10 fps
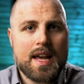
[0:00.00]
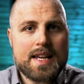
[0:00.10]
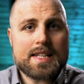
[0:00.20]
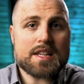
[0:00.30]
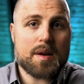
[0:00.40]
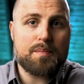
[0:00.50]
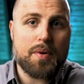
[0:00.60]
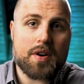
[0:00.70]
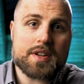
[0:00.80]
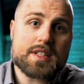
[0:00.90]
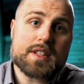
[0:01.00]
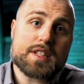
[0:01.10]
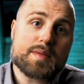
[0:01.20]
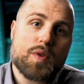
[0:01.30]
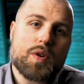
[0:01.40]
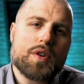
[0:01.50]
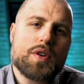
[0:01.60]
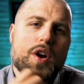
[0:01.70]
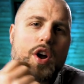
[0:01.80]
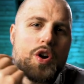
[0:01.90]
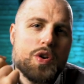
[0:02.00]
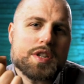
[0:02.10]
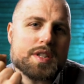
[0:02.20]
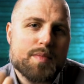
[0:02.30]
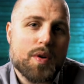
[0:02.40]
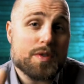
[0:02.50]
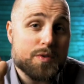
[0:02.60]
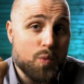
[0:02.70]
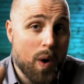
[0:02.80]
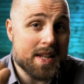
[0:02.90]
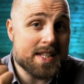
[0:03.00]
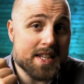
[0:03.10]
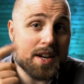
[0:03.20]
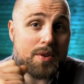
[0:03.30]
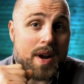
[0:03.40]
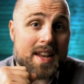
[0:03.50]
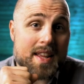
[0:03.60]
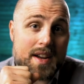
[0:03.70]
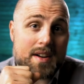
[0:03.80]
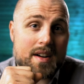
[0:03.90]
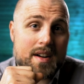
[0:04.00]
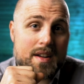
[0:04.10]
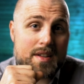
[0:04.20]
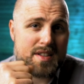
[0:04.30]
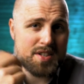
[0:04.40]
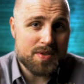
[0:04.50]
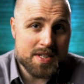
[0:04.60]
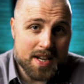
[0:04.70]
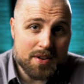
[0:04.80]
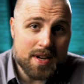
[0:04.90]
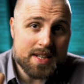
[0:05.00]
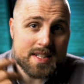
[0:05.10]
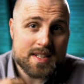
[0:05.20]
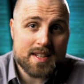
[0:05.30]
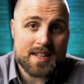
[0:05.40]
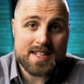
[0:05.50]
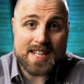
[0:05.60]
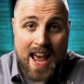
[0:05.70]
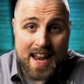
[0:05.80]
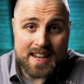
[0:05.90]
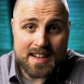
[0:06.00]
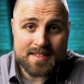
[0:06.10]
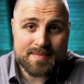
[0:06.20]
Is a person a smoker who smokes one cigarette a year? Two cigarettes? Ten?